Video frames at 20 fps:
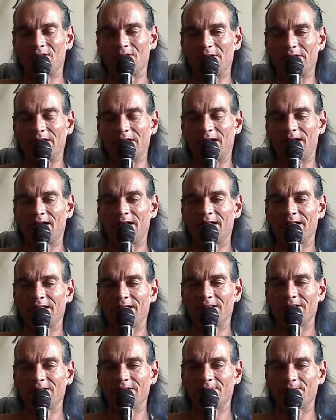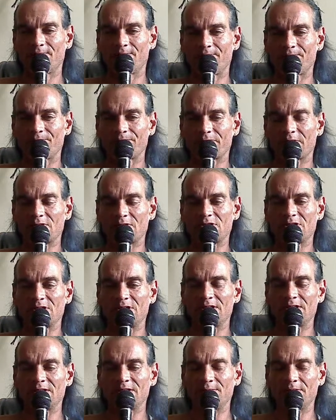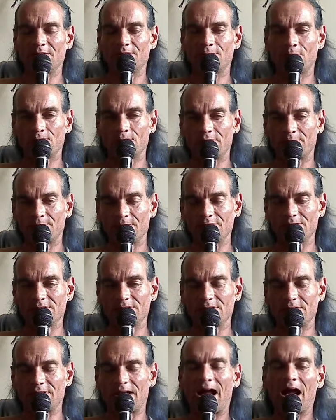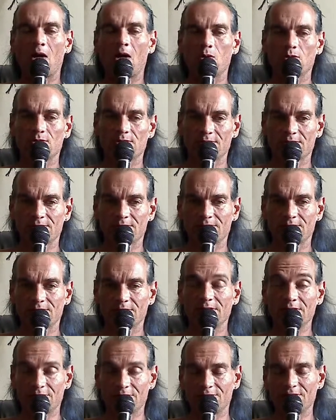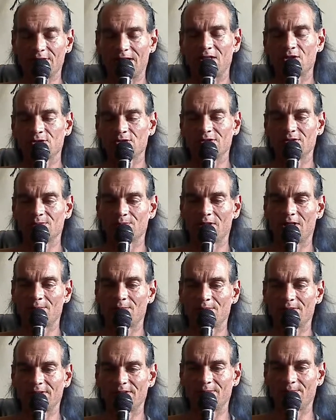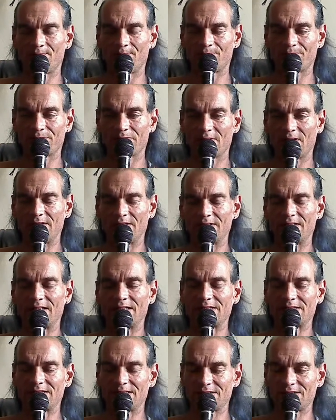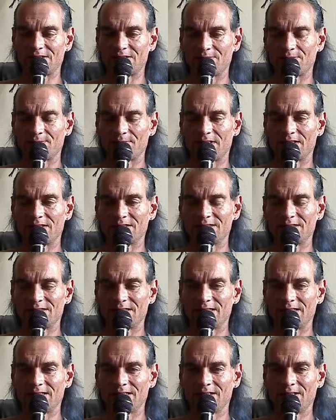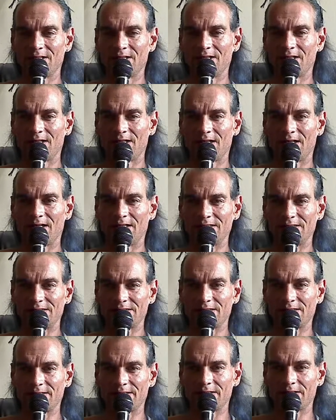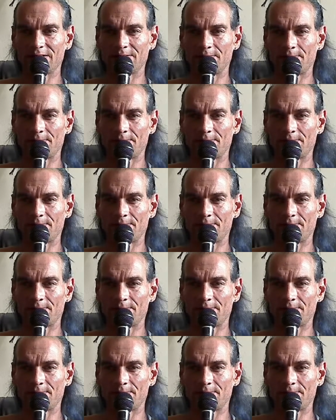the guy that's gonna give me the phone number to the house, because there's a house in the property. And then I said something about it today, and he's like,